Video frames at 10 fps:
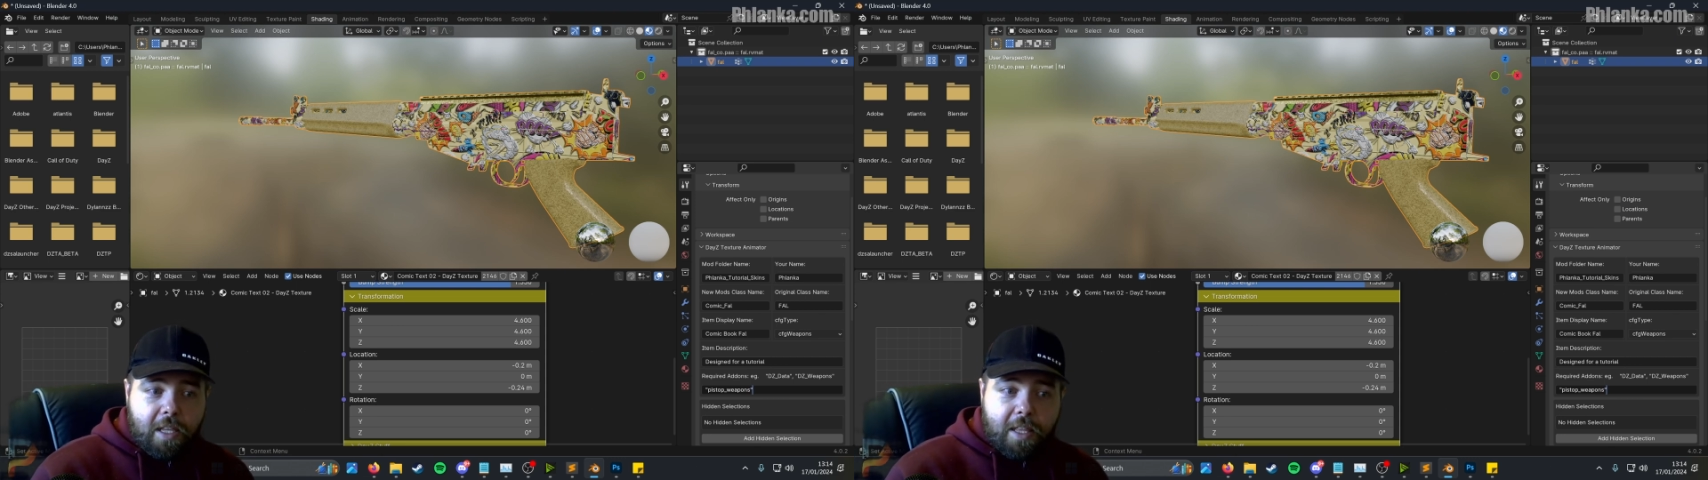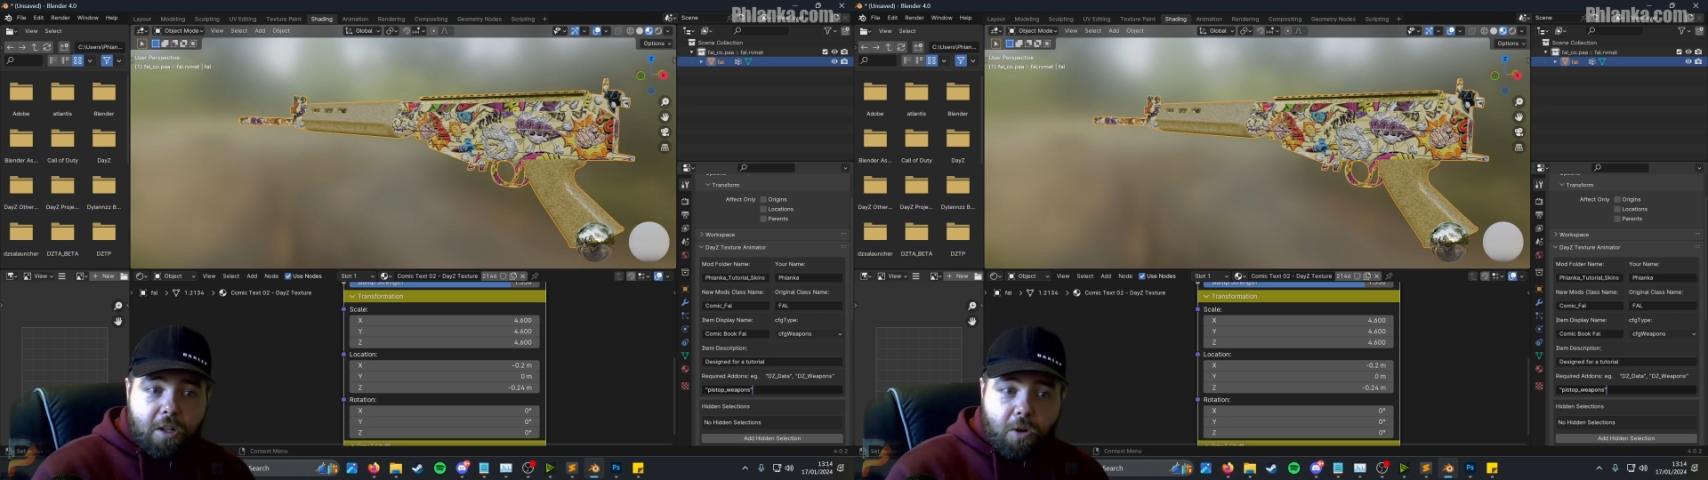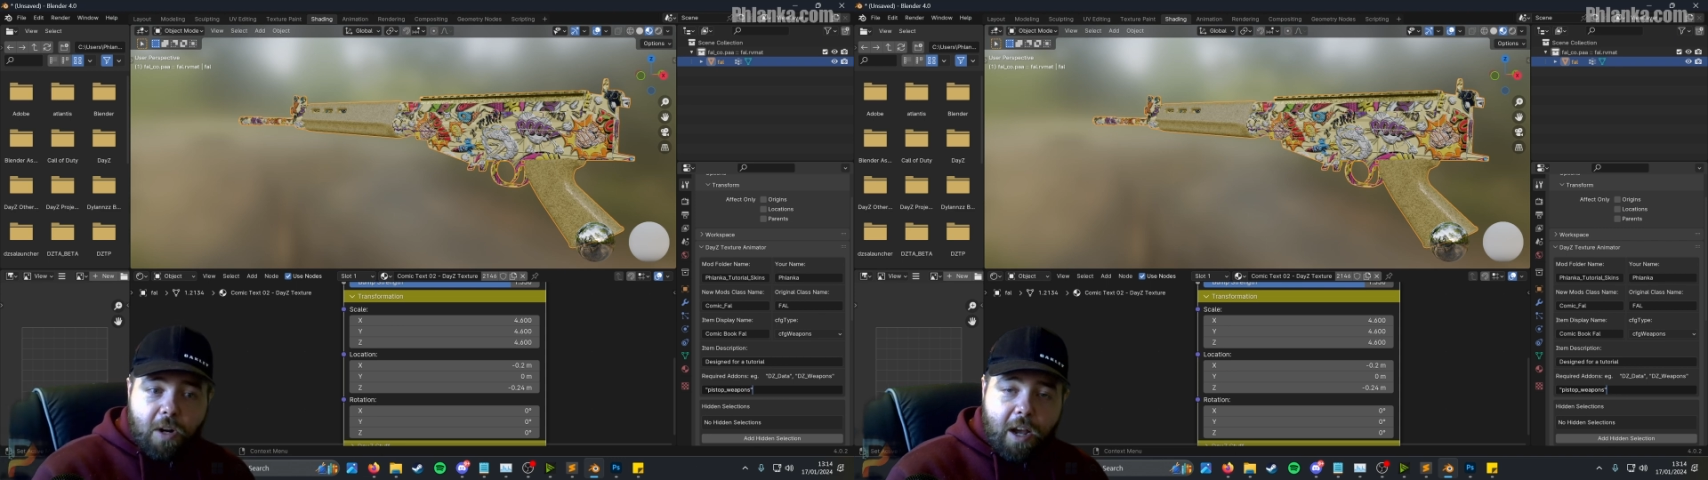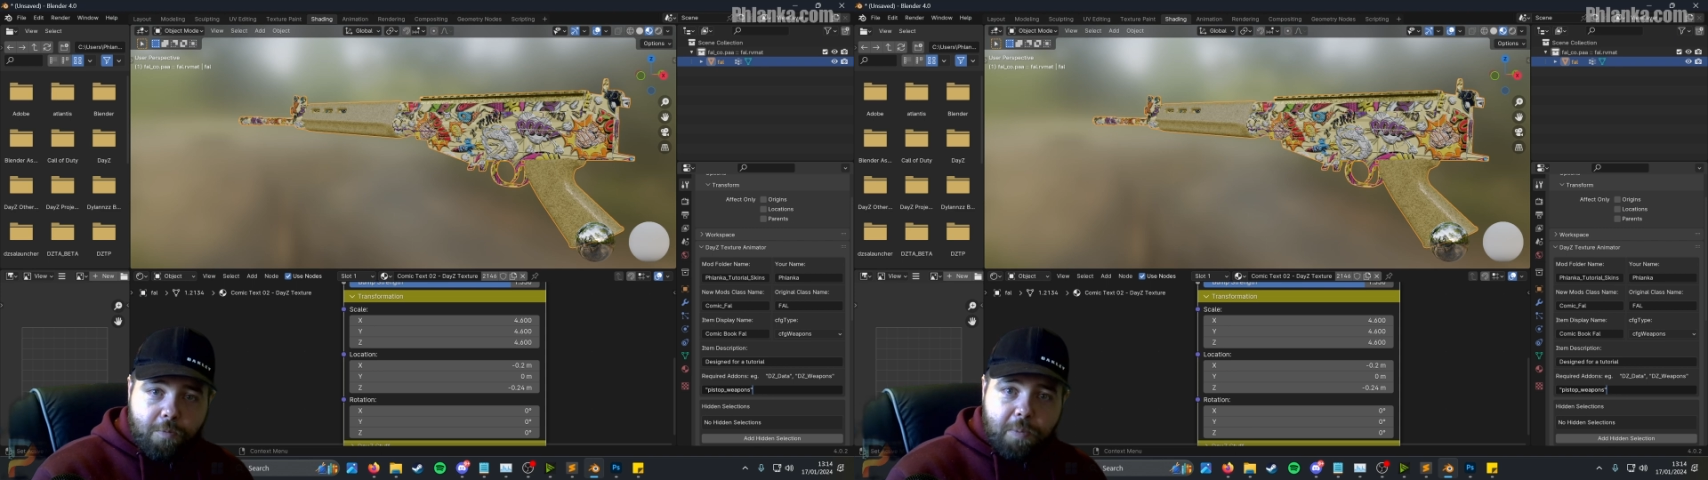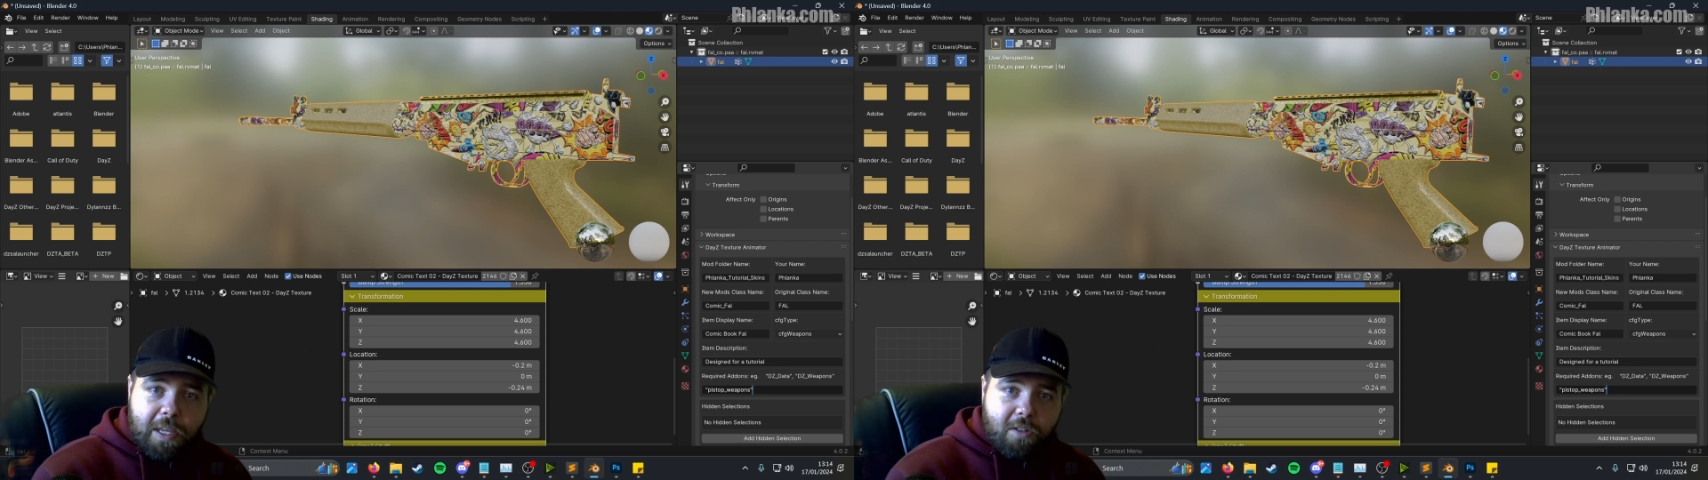and they don't
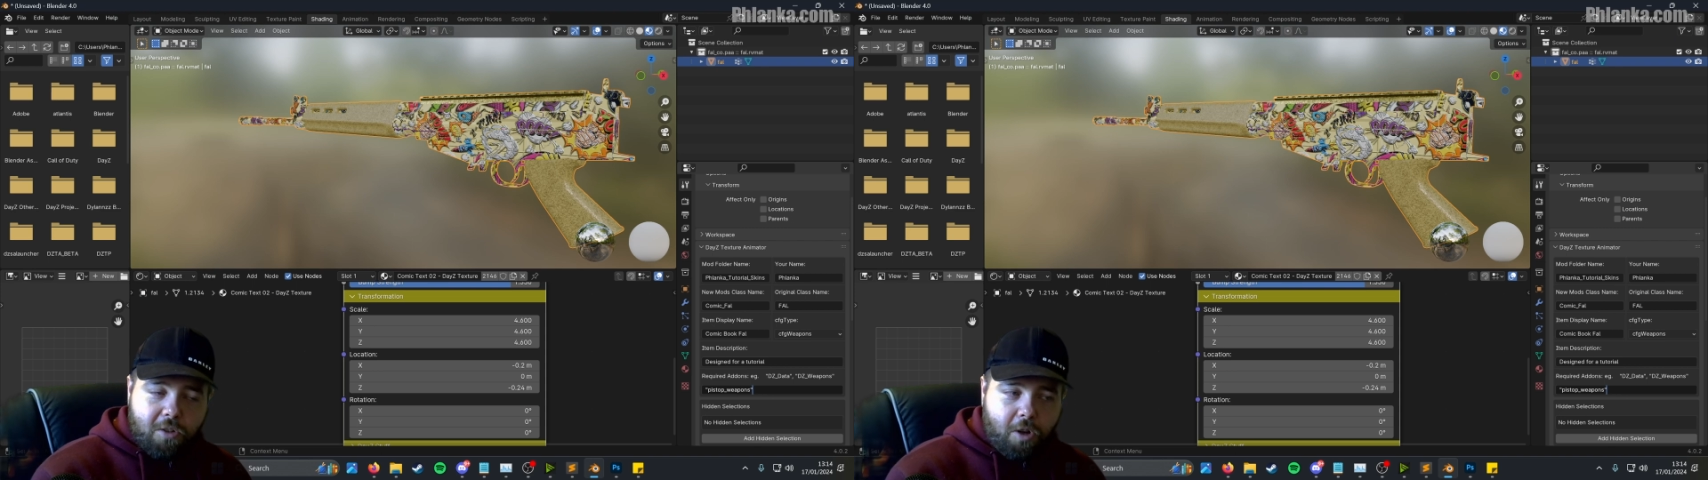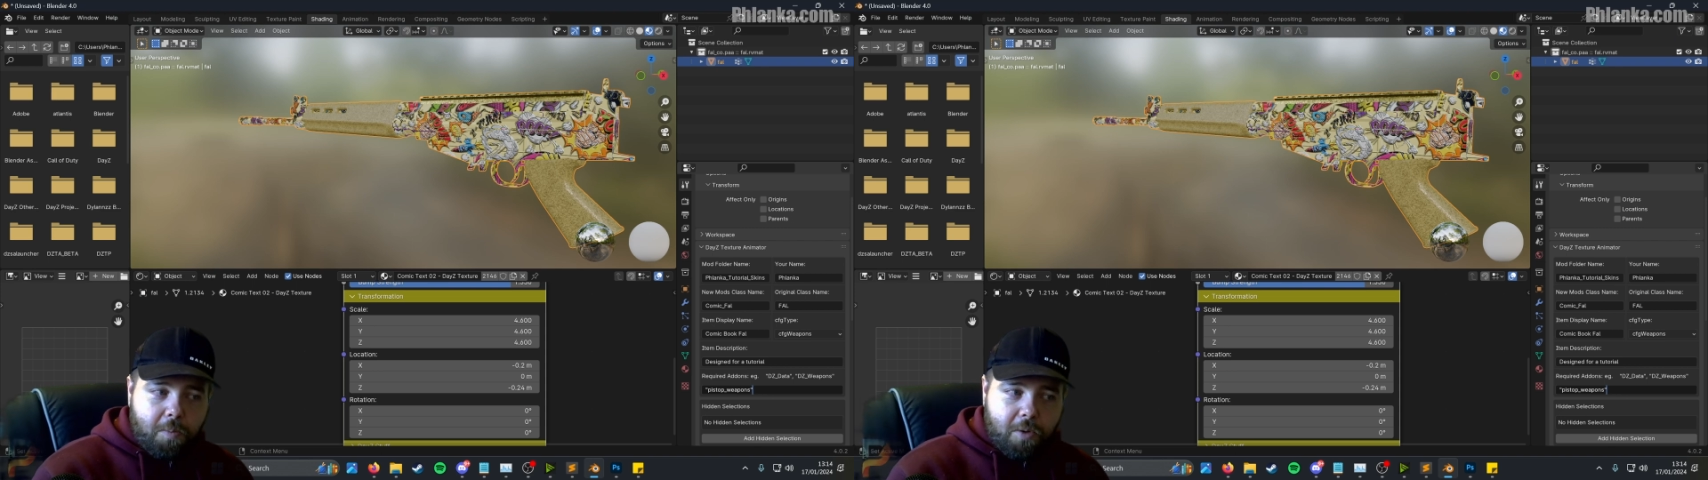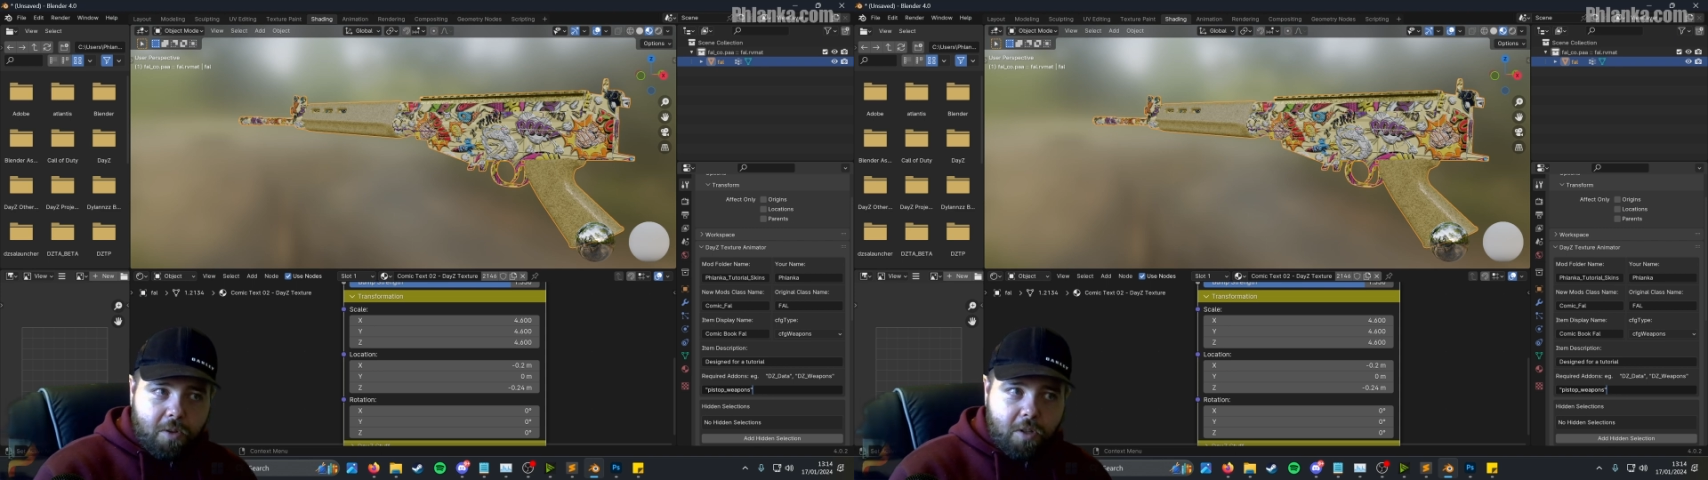have pit stop,